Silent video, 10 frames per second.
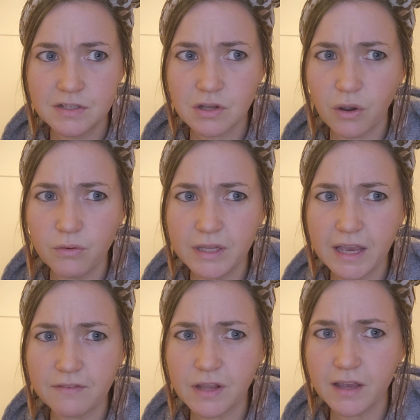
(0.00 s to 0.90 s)
To only
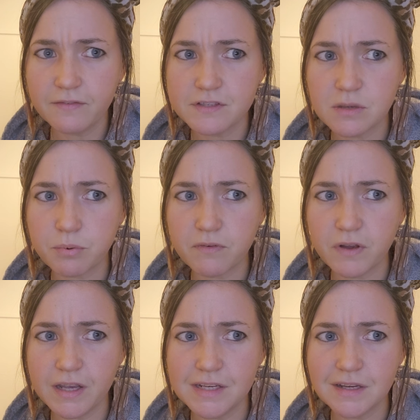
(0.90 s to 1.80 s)
have life as a
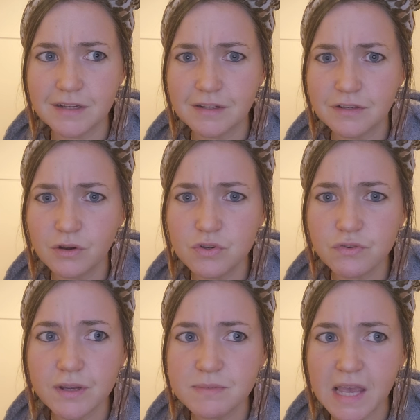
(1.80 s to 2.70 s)
provider, no
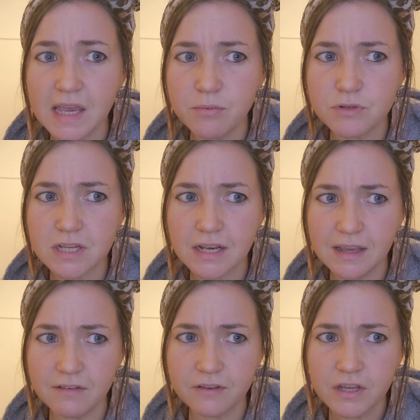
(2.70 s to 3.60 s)
dreams able to
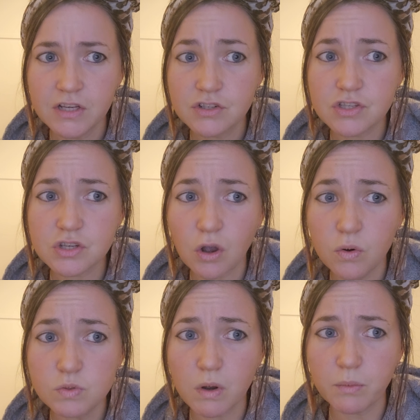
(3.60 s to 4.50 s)
live, just
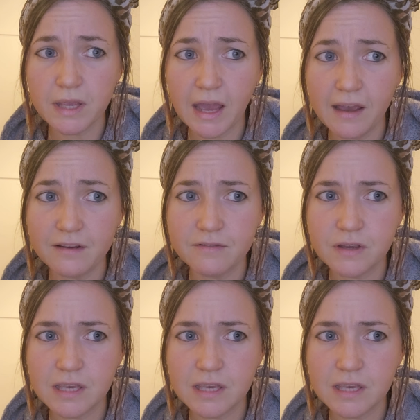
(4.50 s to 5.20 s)
told what we have.